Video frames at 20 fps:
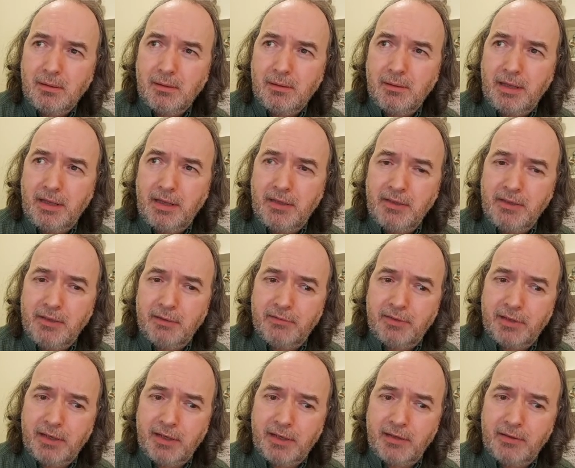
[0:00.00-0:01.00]
Then you've
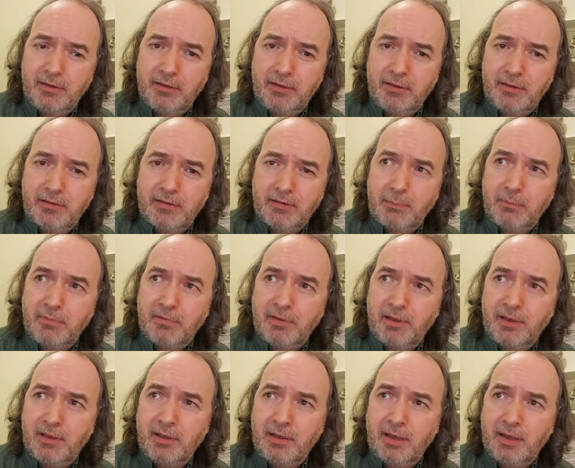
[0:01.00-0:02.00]
done
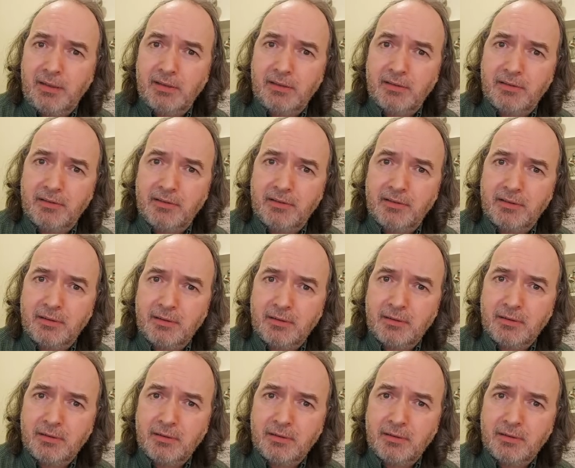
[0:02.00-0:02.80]
something else.